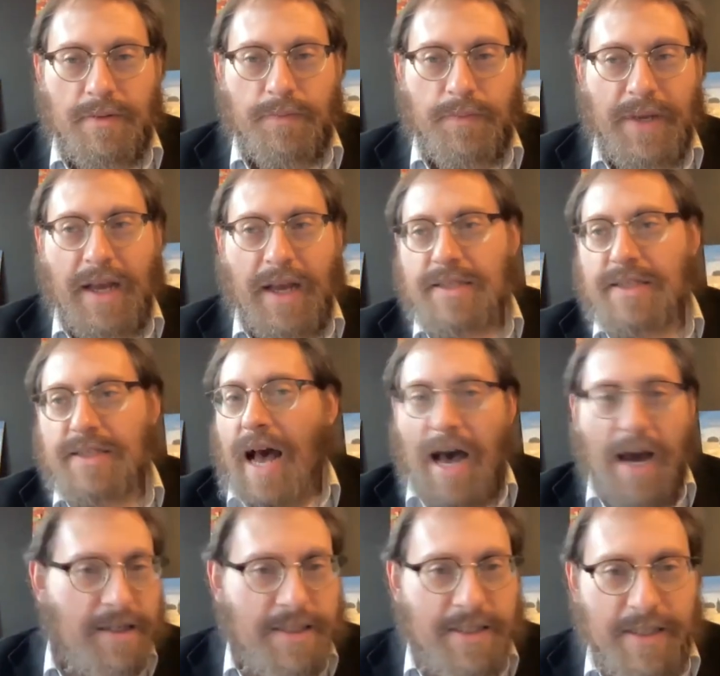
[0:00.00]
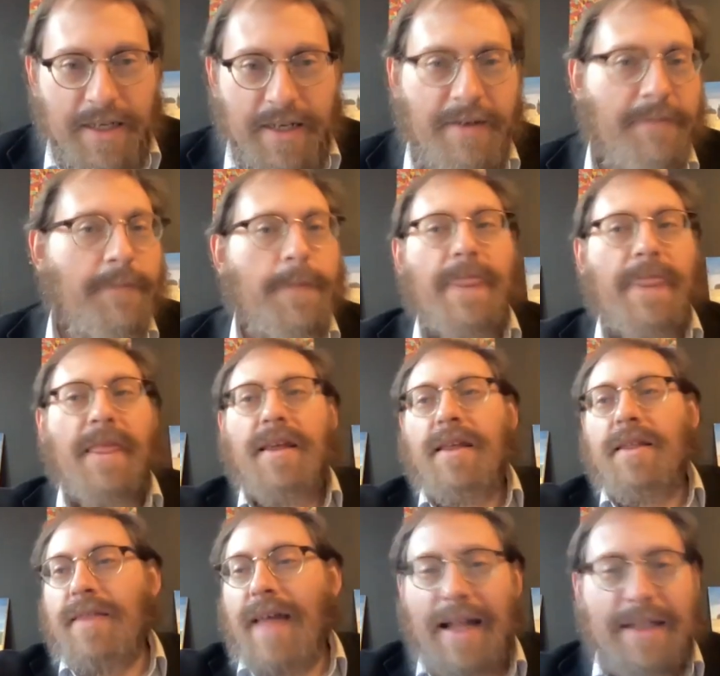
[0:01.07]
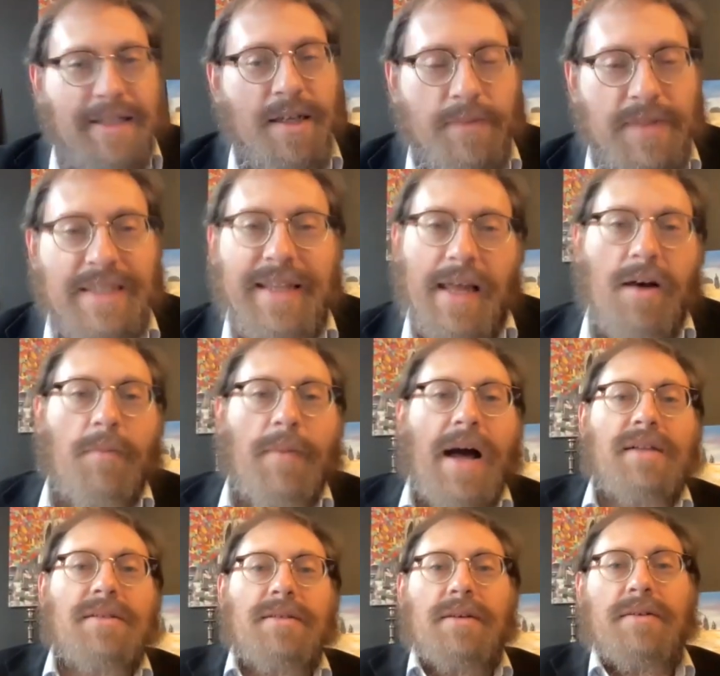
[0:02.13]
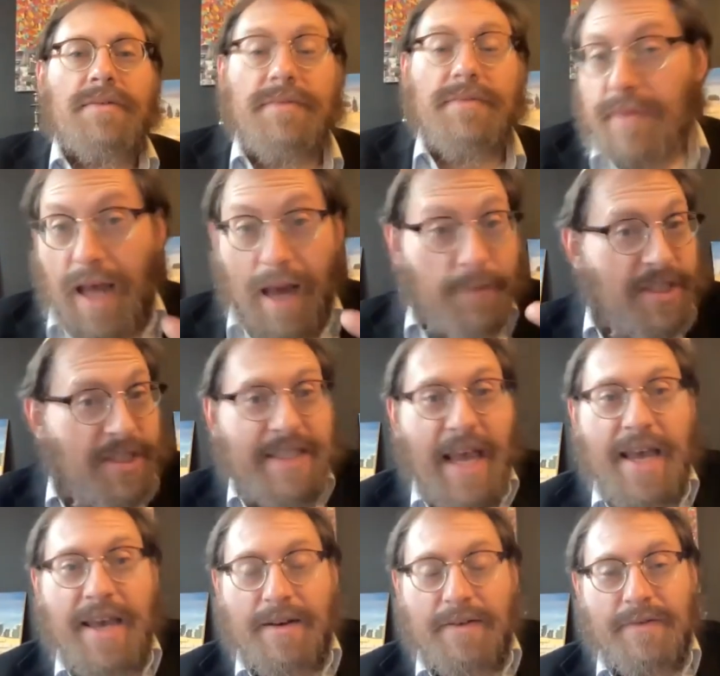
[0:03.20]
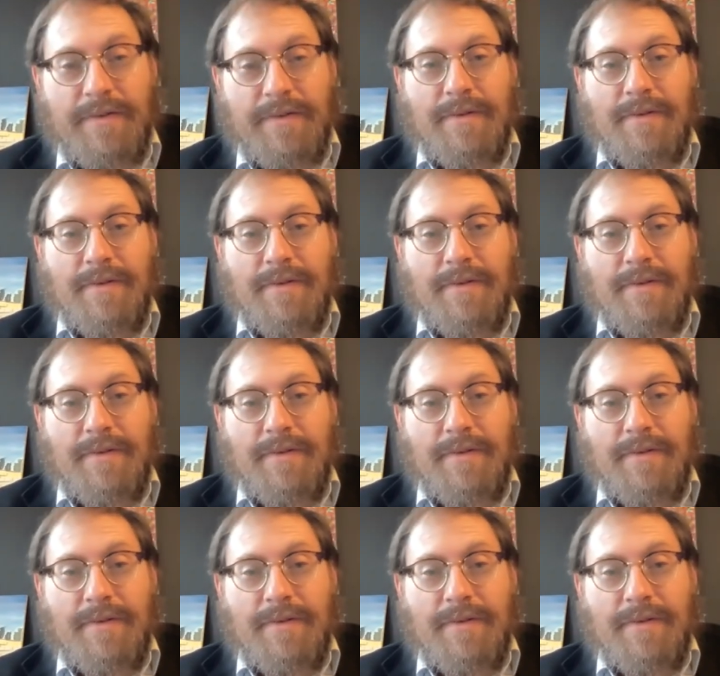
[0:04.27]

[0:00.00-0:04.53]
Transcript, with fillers: because honestly, that's some stale matzah. I'm just saying,